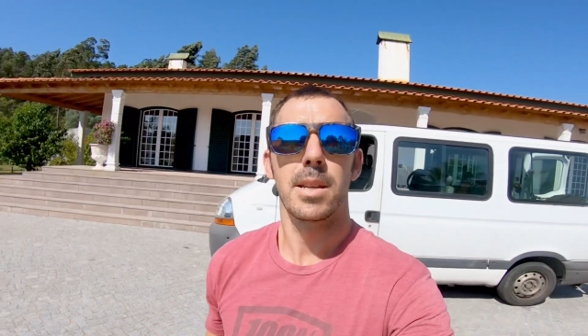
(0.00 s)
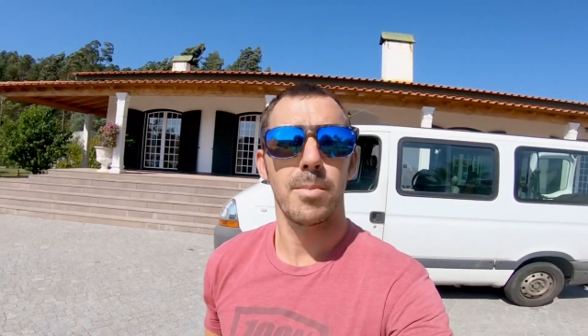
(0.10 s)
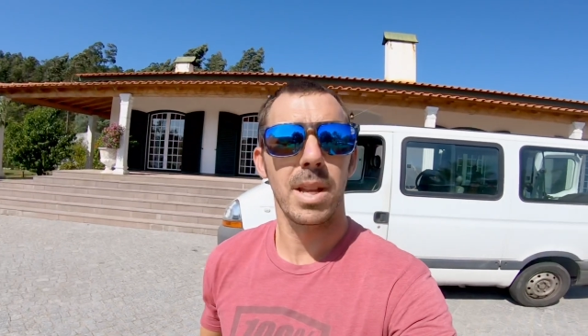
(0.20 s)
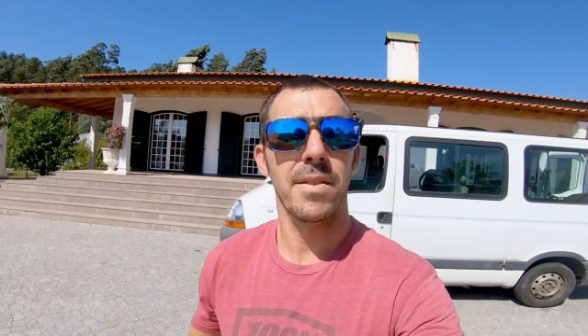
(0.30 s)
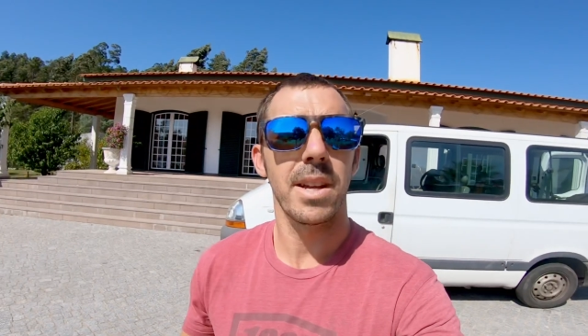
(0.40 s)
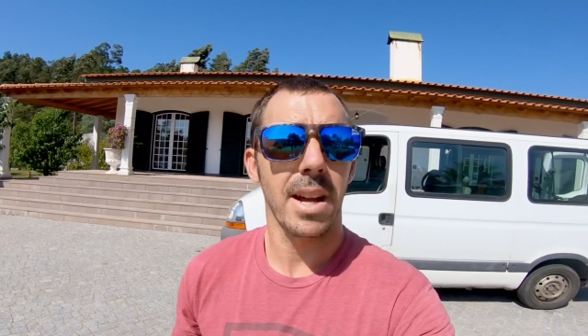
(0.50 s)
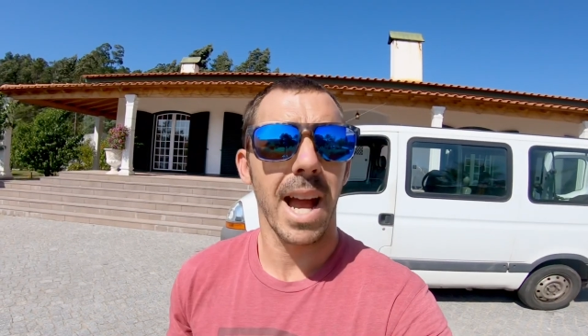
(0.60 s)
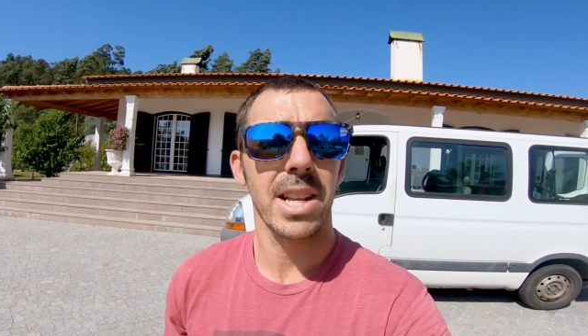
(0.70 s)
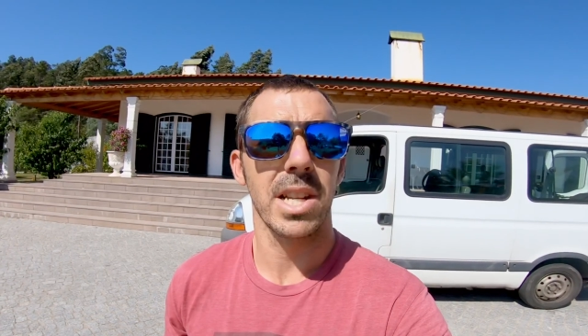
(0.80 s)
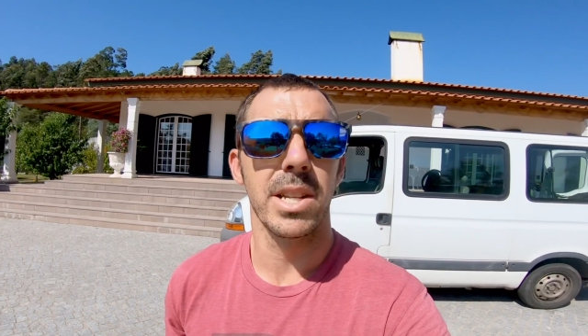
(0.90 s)
you believe it? I
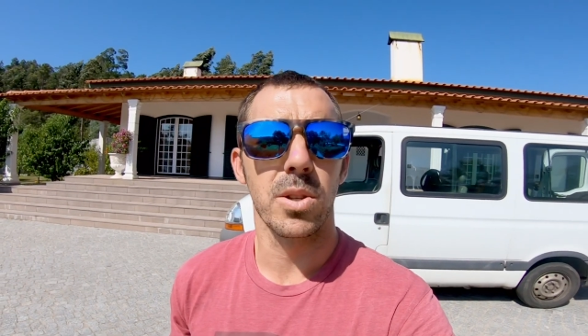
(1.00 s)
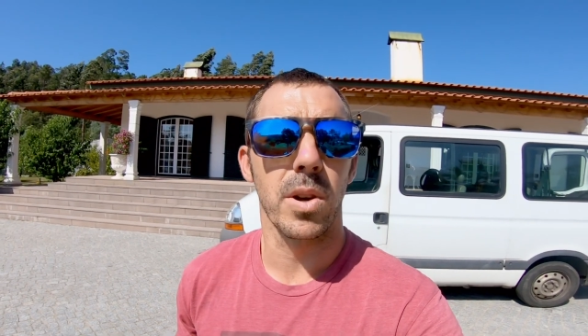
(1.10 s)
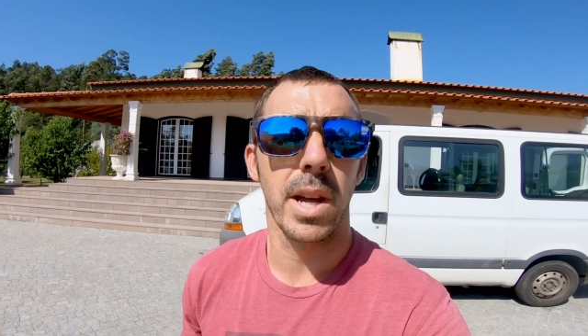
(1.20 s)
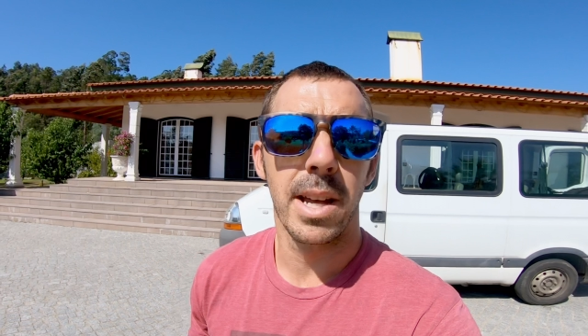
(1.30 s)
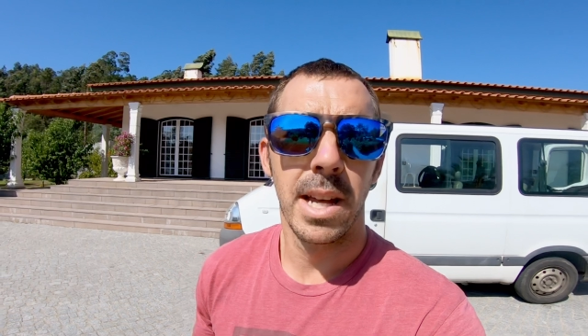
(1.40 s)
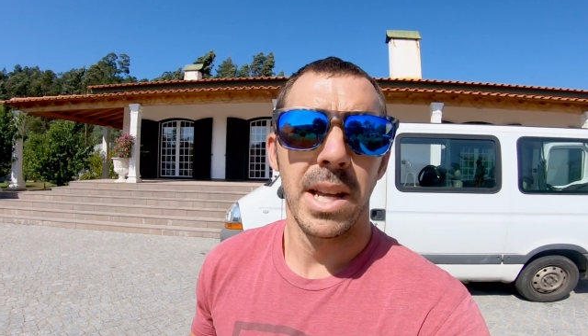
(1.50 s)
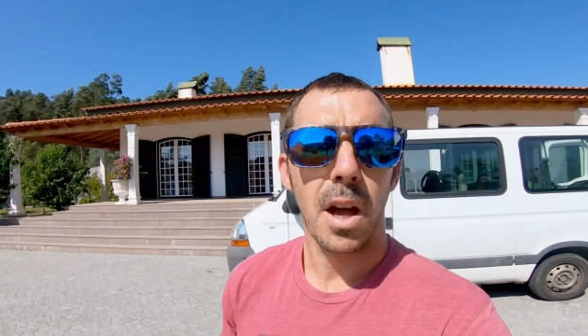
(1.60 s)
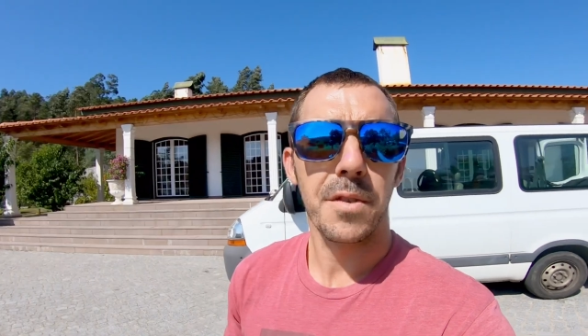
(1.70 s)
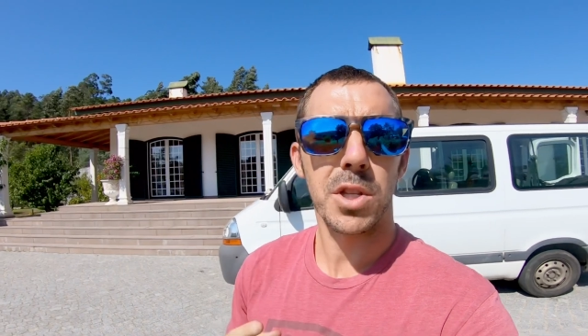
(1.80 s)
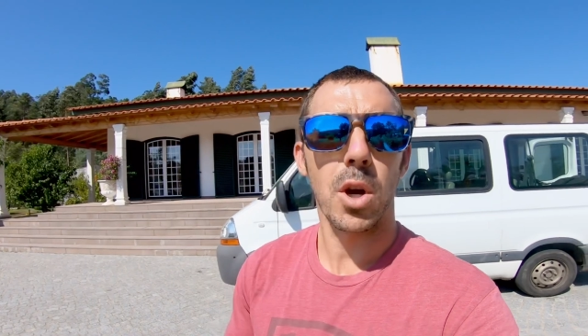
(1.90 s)
actually enjoy it.
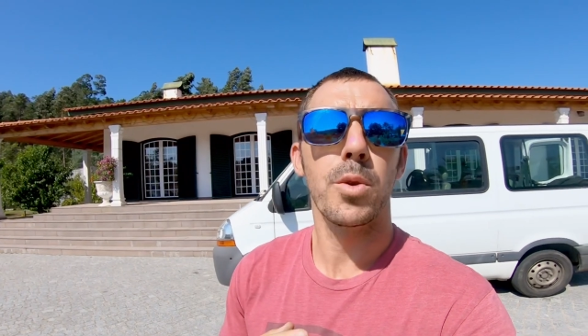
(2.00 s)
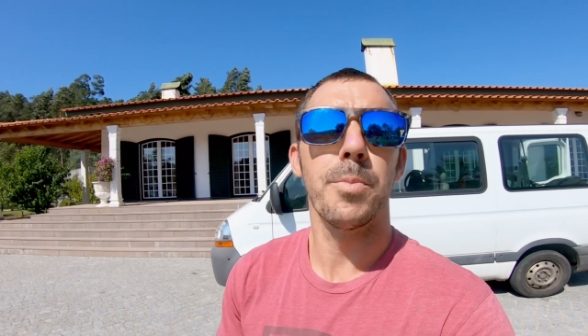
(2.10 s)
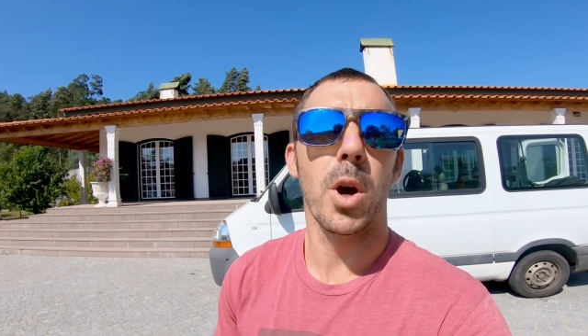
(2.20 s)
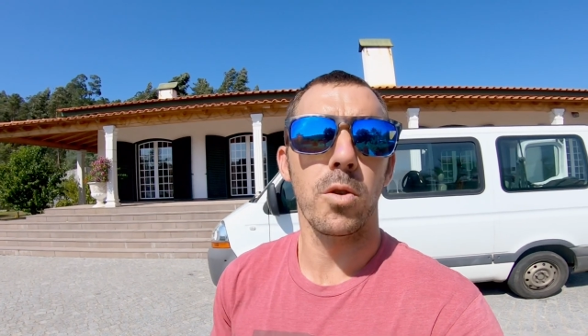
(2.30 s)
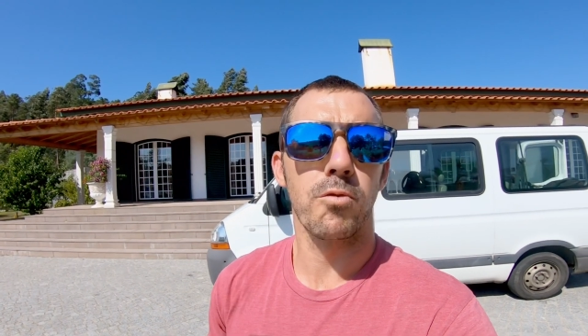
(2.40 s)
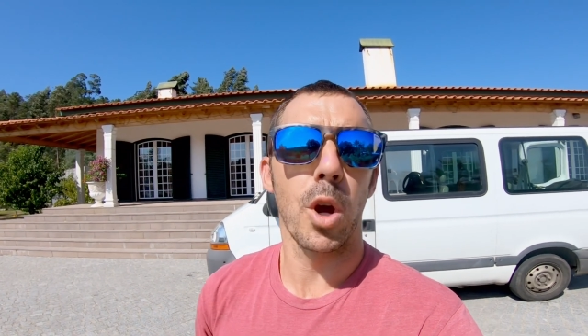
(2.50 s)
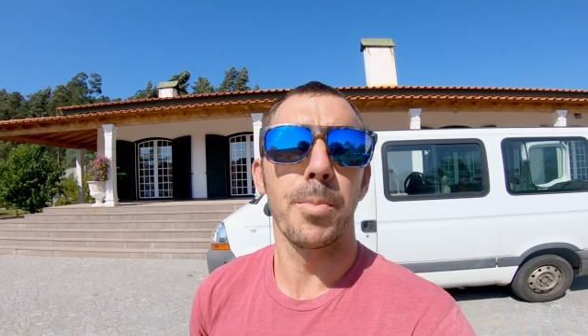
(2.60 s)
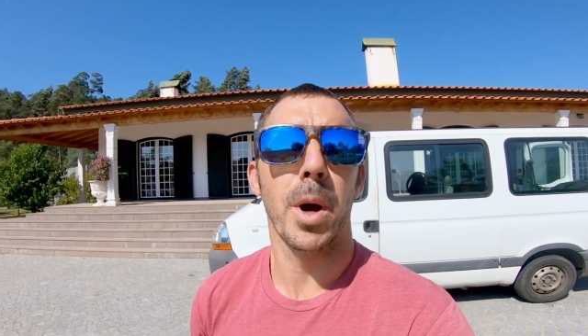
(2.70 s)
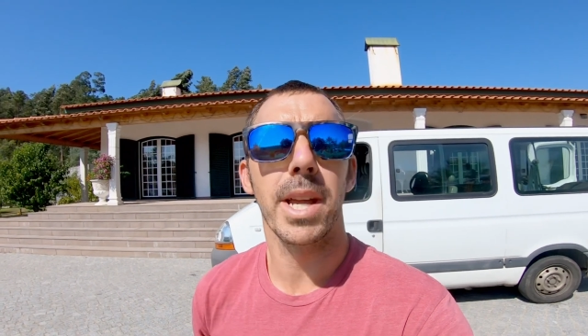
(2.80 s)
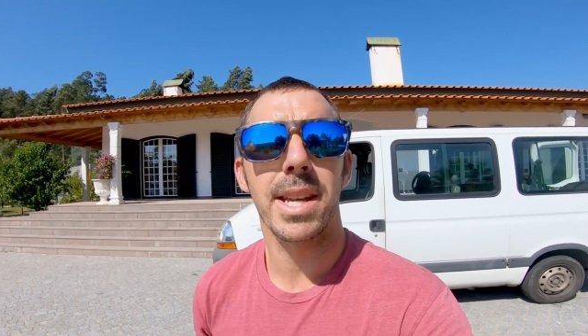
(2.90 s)
I've sold my old road
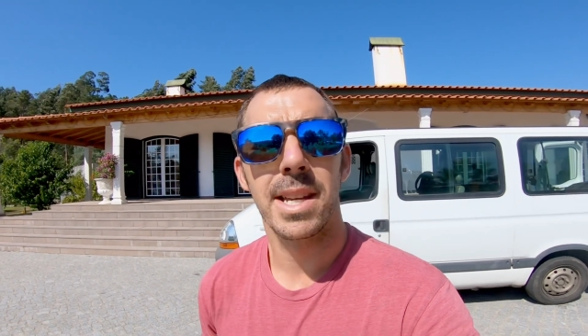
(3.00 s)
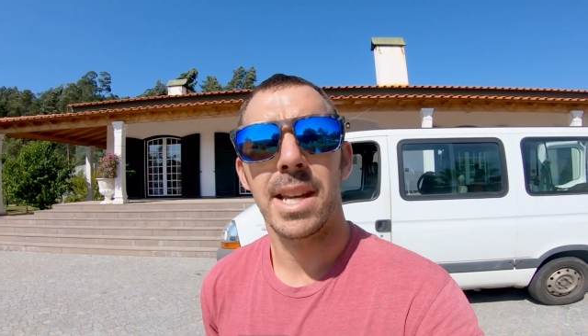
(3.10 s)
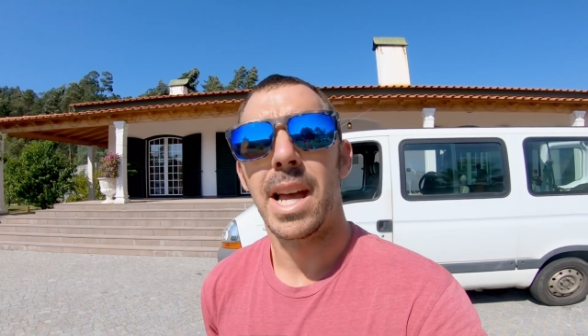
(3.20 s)
bike